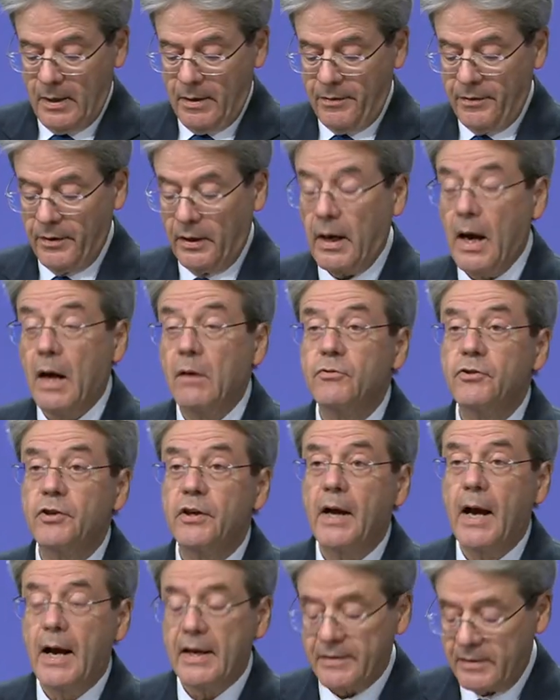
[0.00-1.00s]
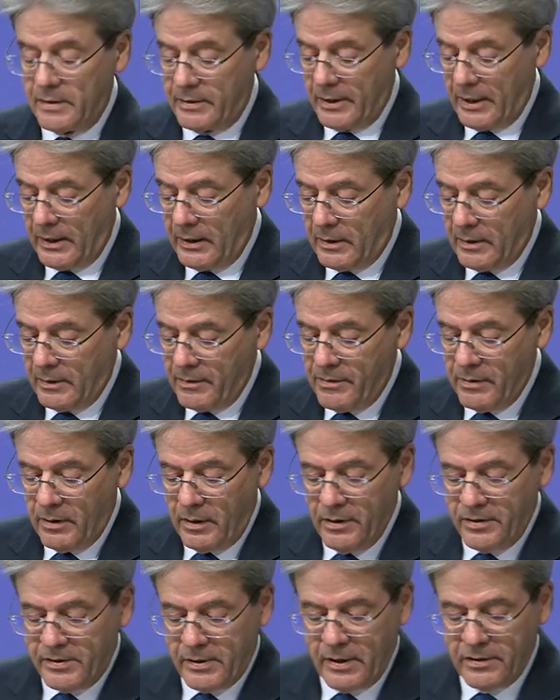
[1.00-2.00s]
the country has taken the
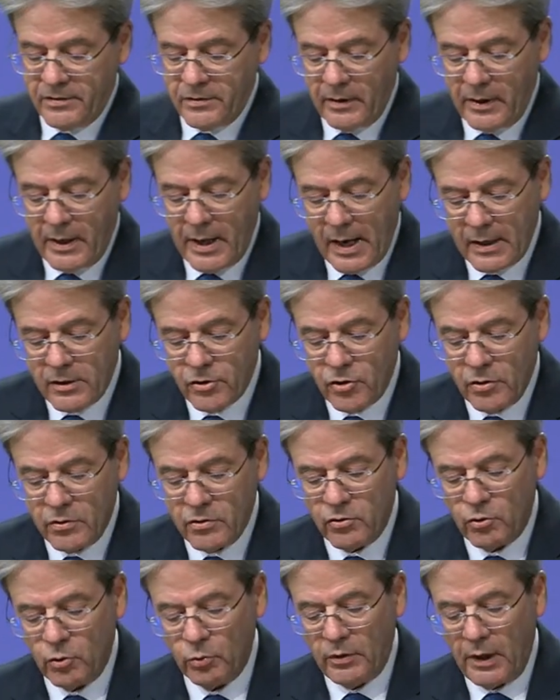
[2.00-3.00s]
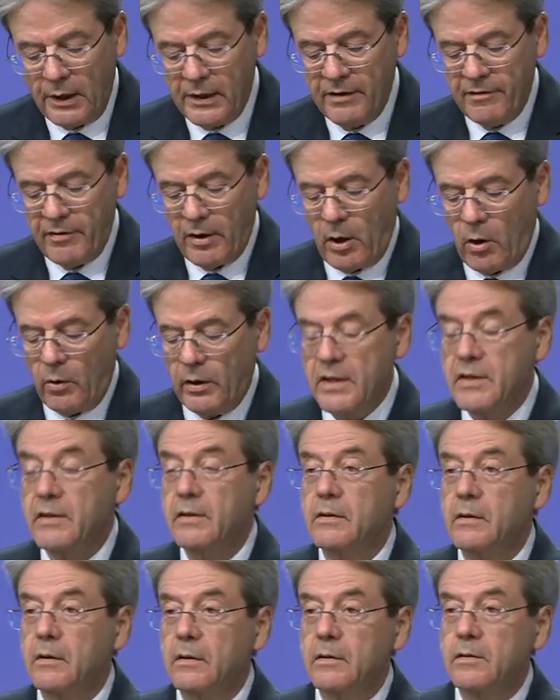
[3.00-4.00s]
necessary actions to deliver on
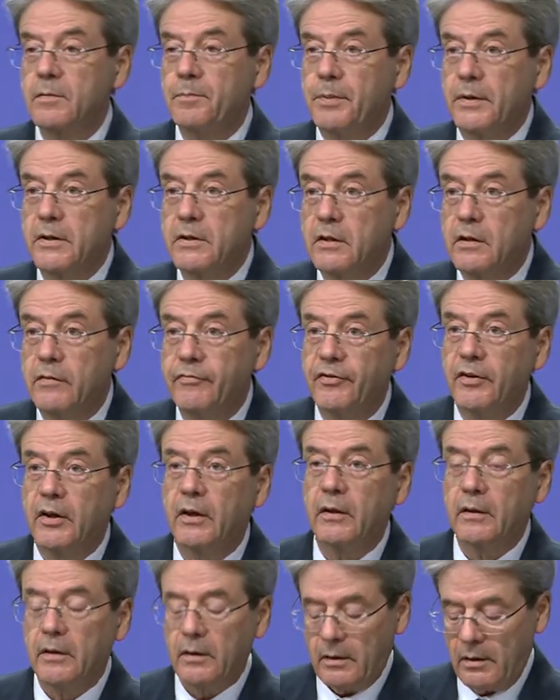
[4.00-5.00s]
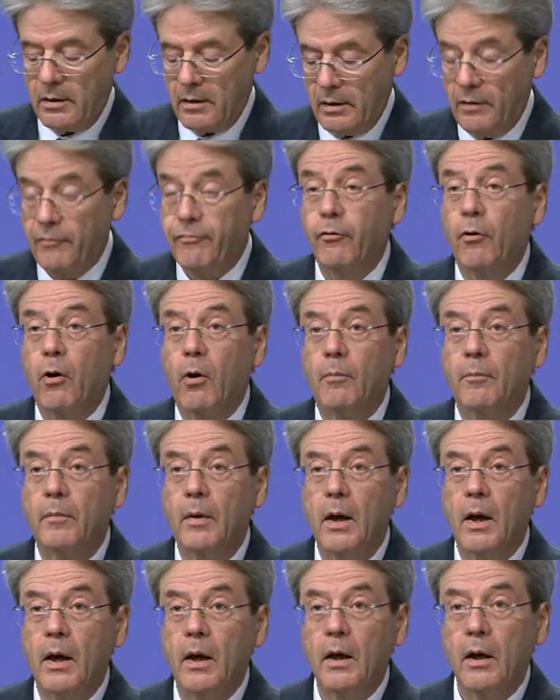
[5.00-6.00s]
its specific reform
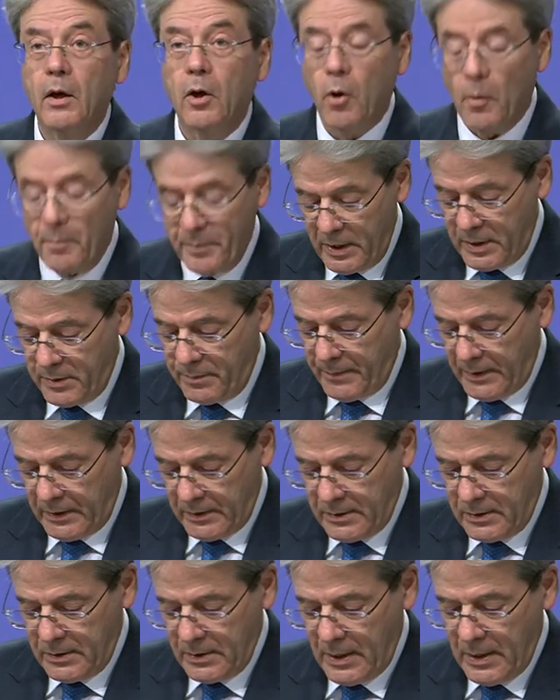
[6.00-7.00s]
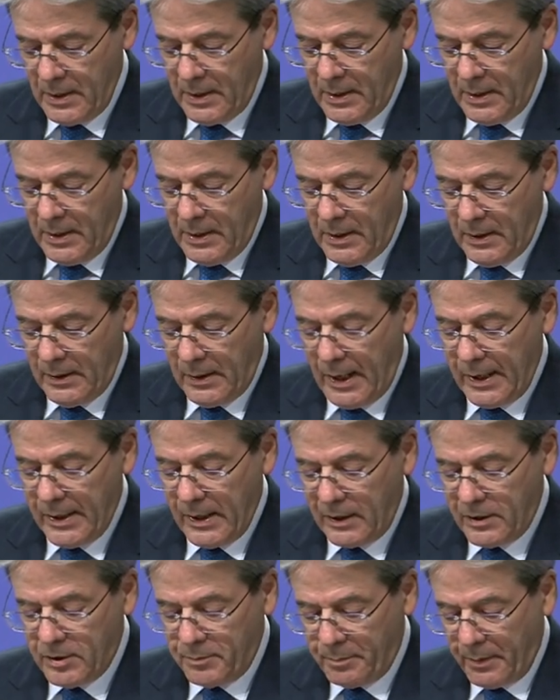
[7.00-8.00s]
commitments. And I
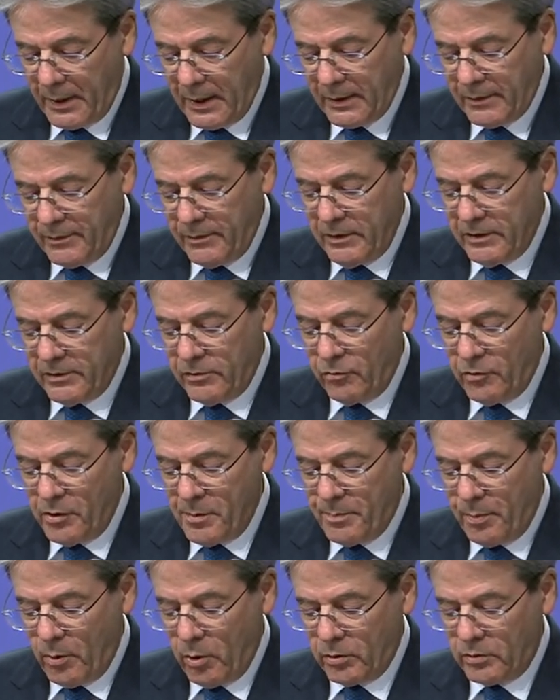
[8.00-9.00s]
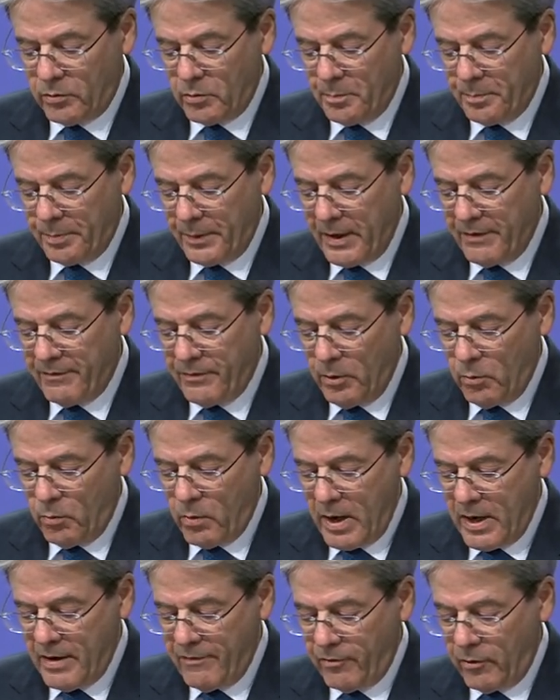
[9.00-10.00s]
expect this report to pave the
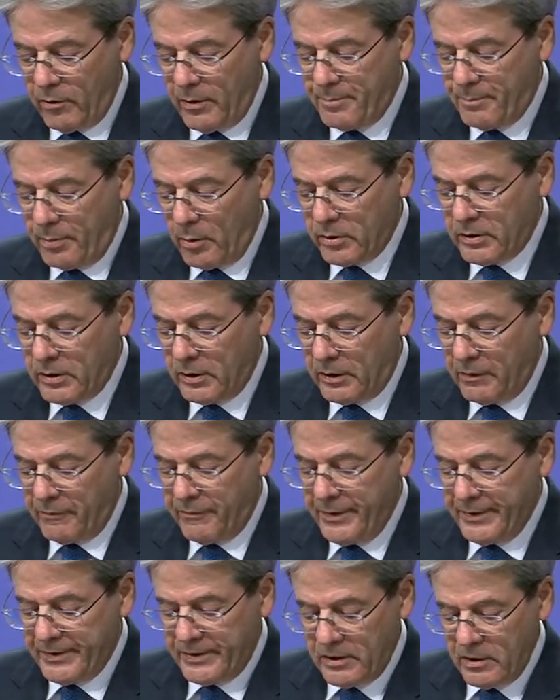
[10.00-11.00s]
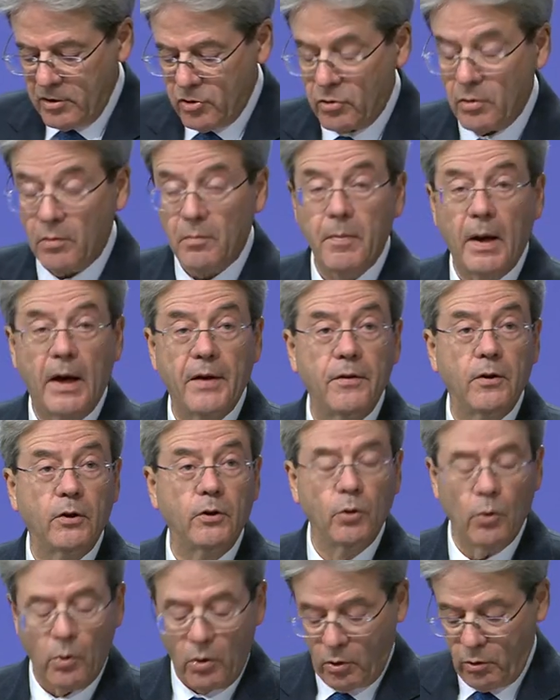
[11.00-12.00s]
way for a positive decision by the
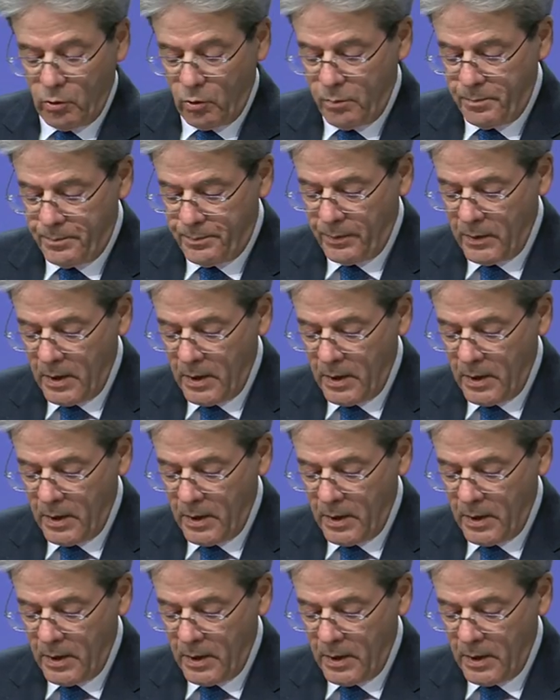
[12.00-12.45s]
Eurogroup